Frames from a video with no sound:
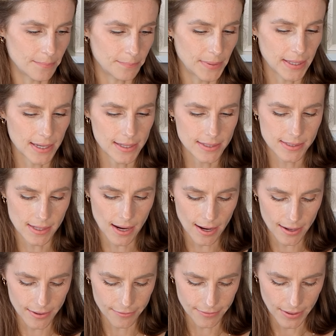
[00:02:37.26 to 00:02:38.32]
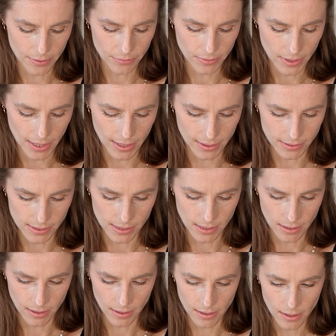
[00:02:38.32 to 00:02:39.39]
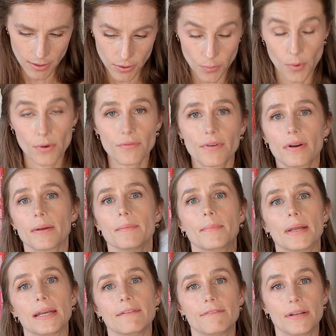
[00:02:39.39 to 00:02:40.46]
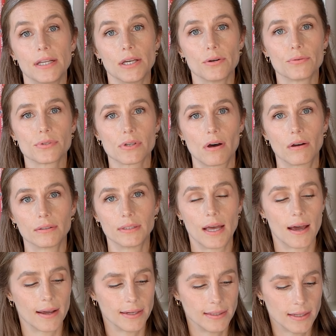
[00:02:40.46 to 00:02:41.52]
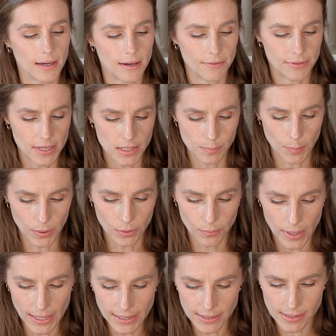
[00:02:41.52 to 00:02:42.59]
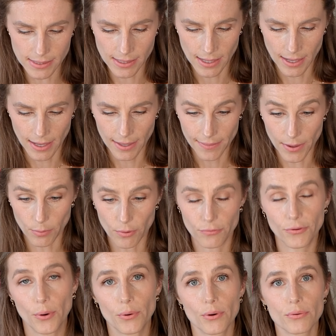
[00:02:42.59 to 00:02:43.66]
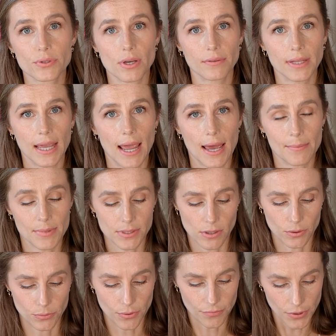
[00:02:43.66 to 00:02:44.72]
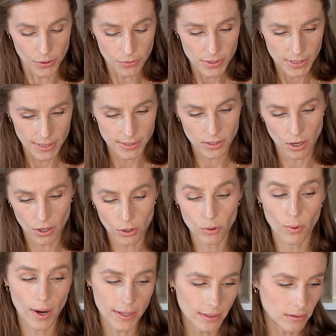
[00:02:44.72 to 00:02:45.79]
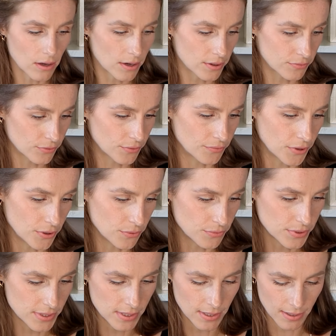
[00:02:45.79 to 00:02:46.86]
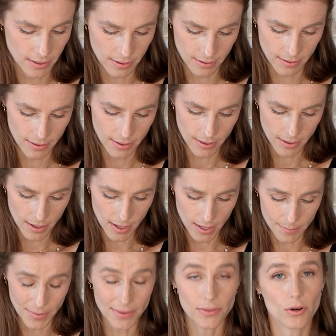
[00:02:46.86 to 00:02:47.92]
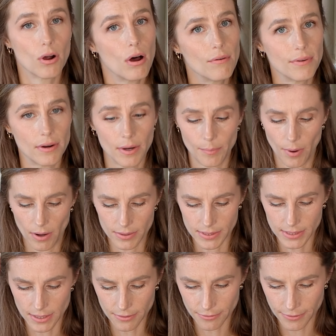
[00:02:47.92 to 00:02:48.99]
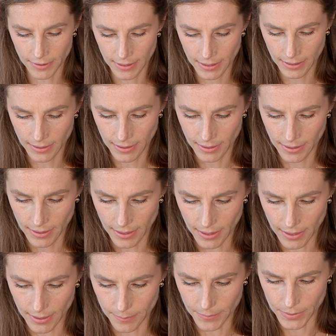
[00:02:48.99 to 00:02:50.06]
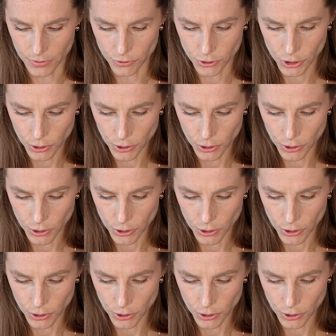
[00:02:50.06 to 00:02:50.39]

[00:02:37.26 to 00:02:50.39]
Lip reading: Because I found that there weren't very many videos online of these book weights. There were photos on the Amazon reviews, and it's got quite a lot of reviews, and they're all very positive. There's